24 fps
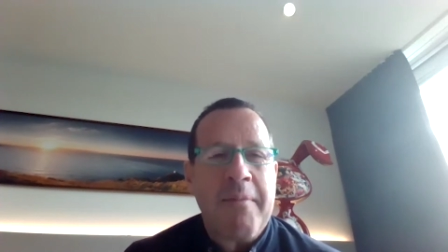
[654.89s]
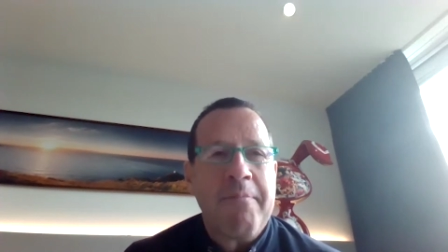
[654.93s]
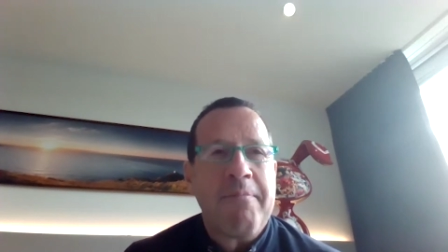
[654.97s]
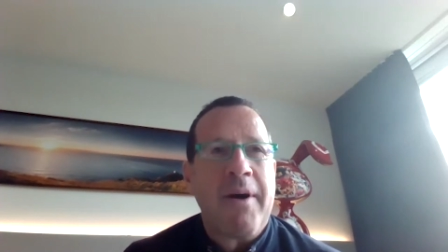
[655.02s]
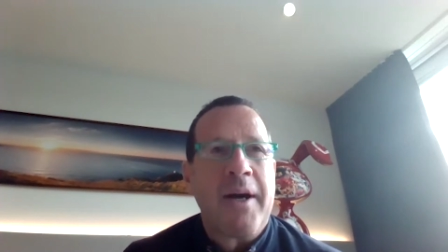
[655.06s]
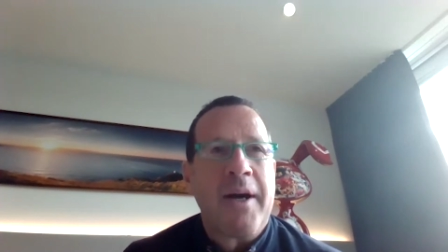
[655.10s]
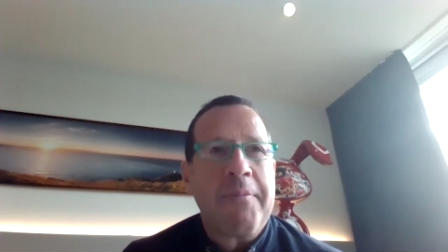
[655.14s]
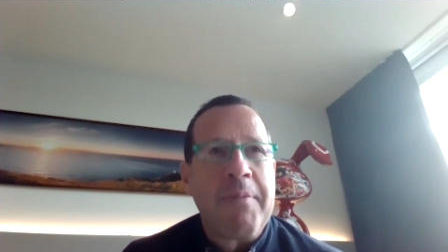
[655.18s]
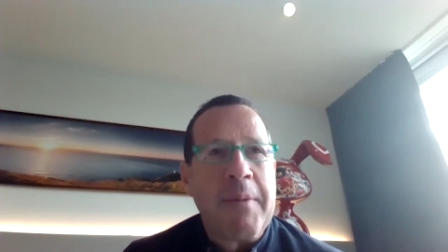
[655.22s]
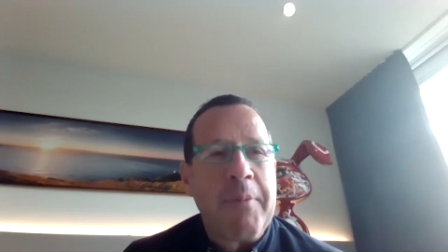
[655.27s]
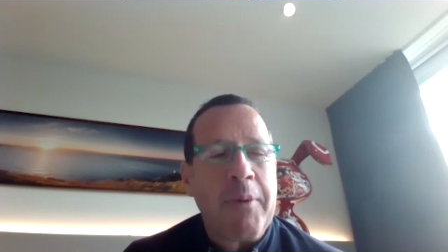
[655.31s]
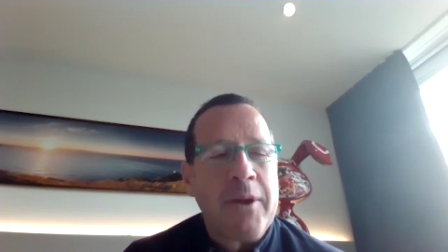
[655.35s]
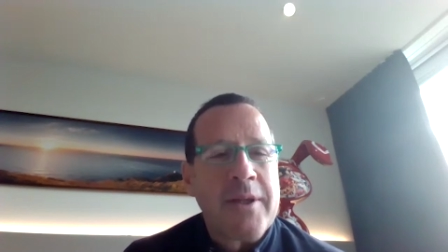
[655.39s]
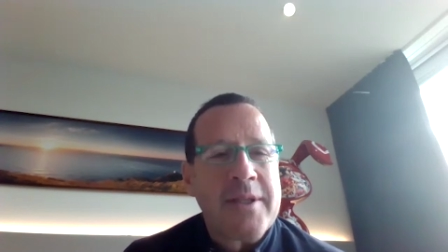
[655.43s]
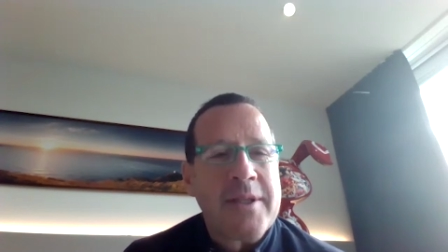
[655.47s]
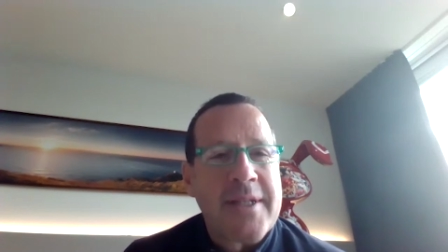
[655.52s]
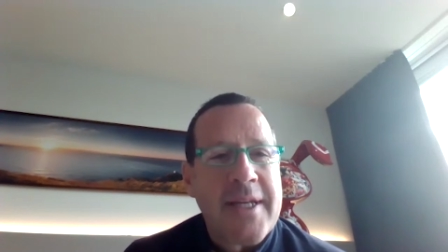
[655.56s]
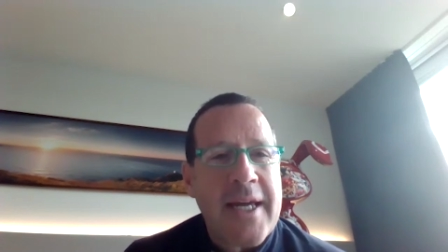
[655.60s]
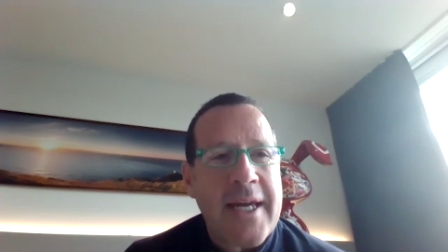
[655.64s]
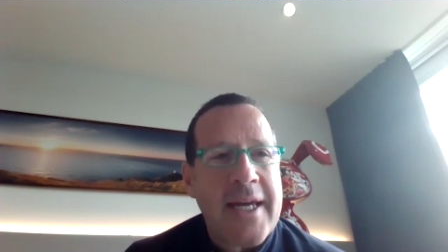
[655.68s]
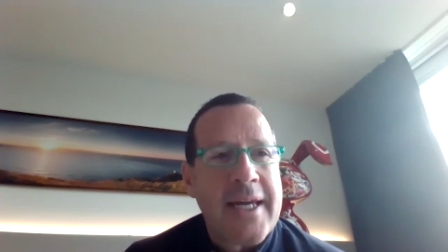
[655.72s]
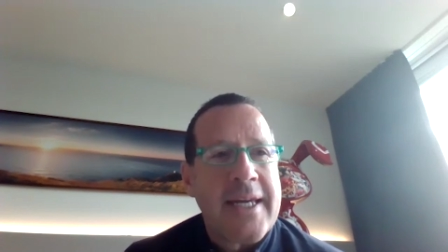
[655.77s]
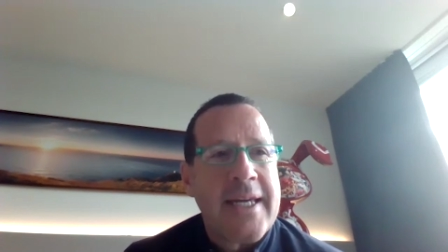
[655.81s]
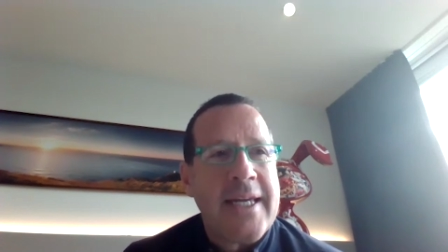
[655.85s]
But people
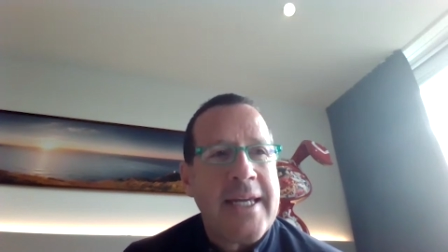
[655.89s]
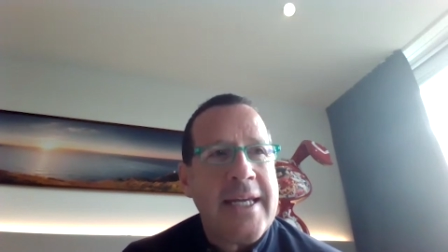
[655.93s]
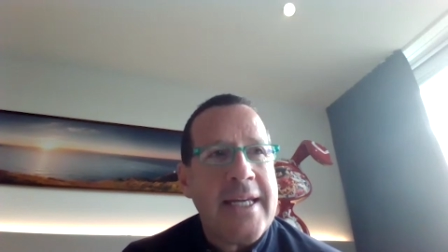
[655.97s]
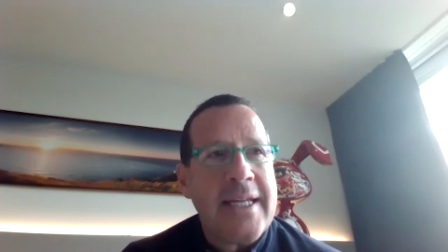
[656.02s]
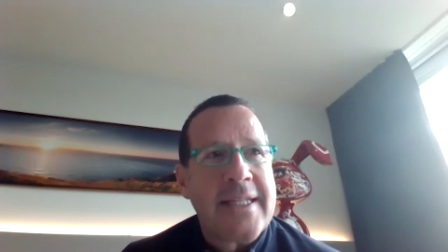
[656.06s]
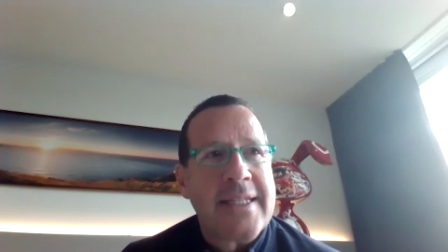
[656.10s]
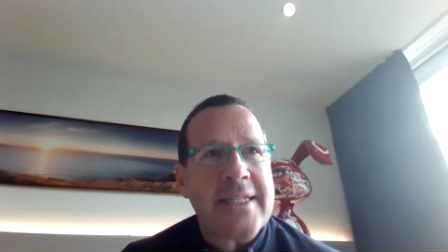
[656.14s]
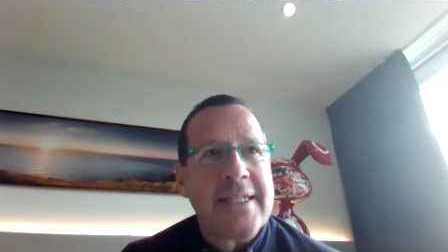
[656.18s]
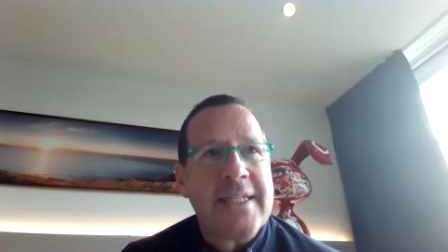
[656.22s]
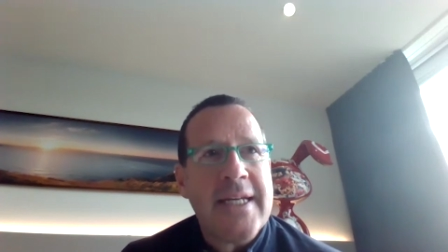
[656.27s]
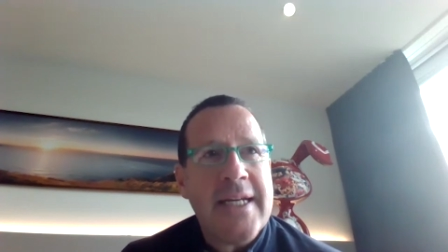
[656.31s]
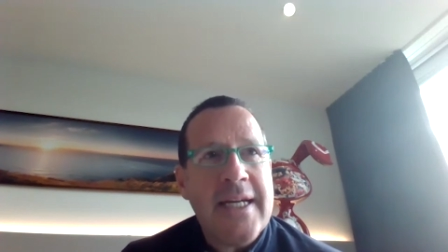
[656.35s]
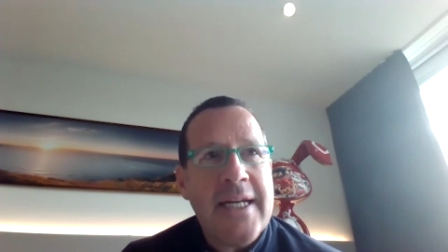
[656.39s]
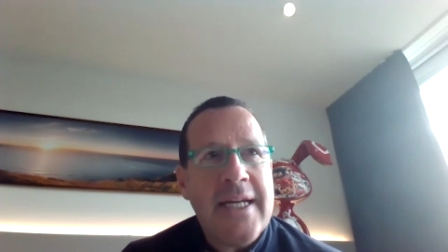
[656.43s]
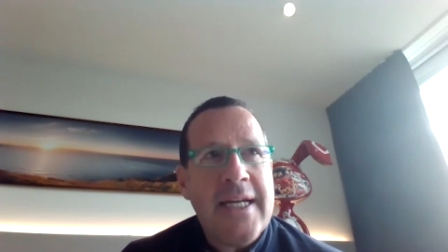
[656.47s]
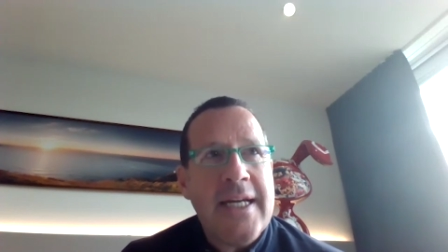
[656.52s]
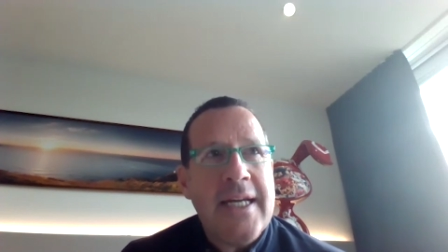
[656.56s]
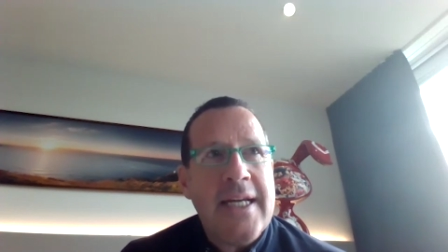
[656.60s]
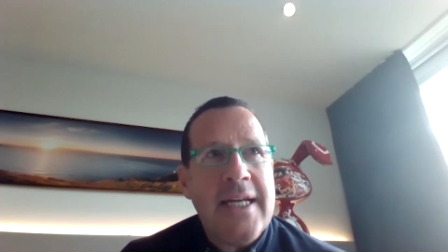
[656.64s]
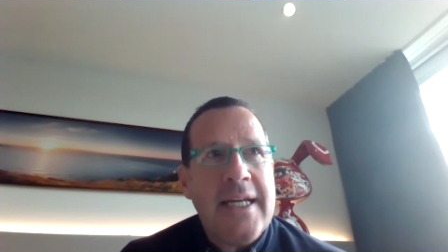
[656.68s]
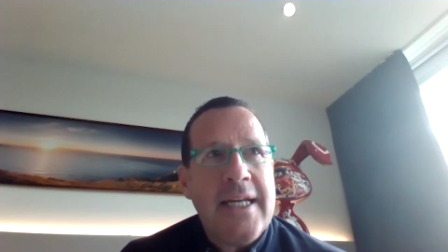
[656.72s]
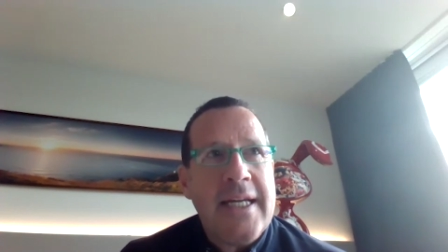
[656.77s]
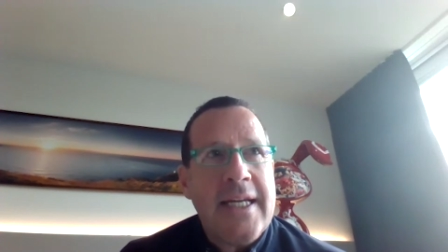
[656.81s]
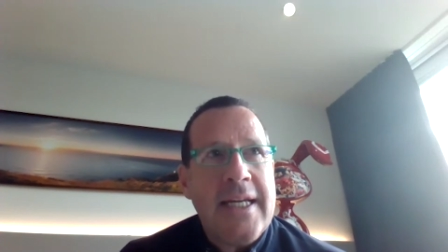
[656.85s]
say it's
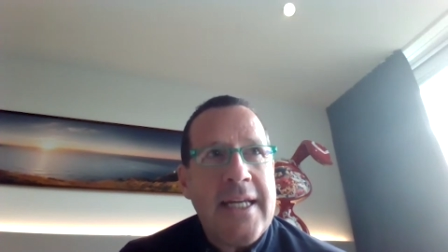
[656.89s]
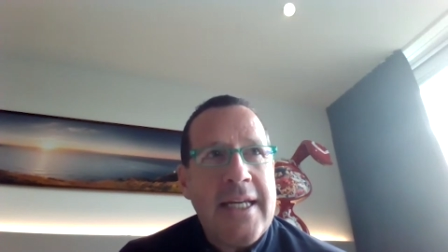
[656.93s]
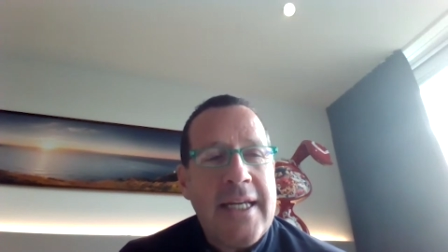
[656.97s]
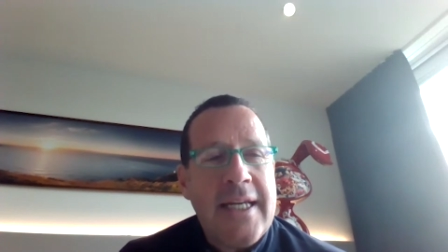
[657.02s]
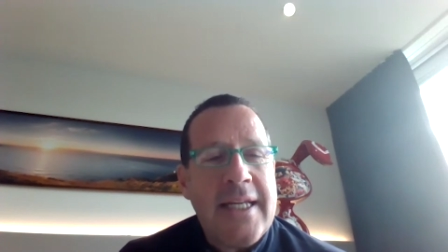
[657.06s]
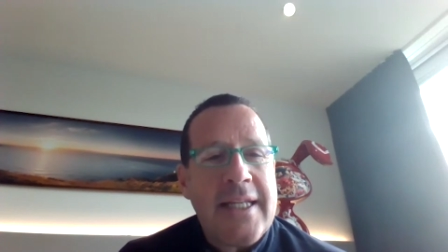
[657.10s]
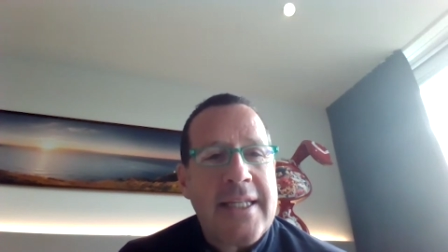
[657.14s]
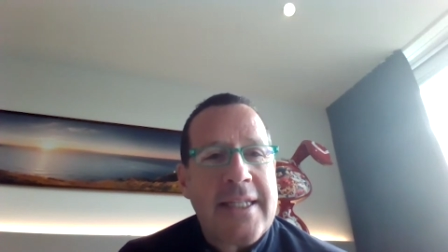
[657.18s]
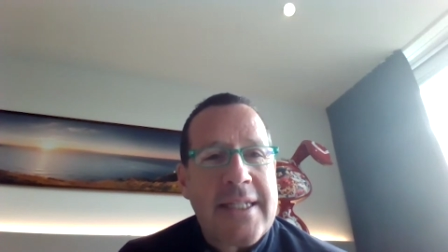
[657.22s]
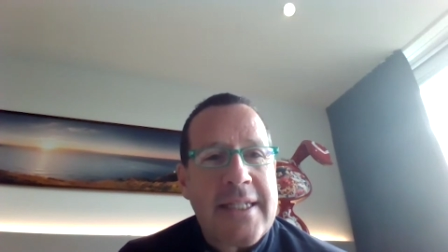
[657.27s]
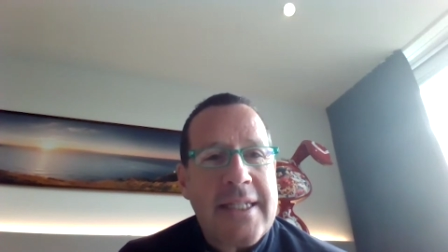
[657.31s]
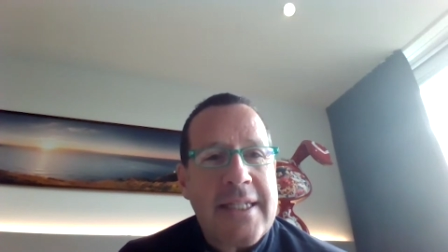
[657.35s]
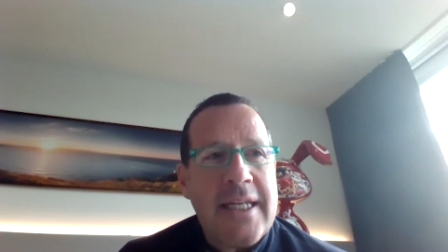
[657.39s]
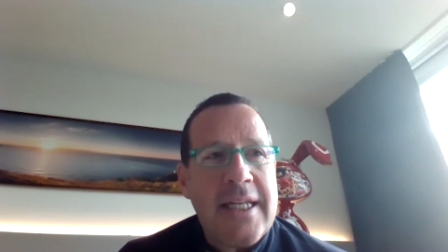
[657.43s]
it's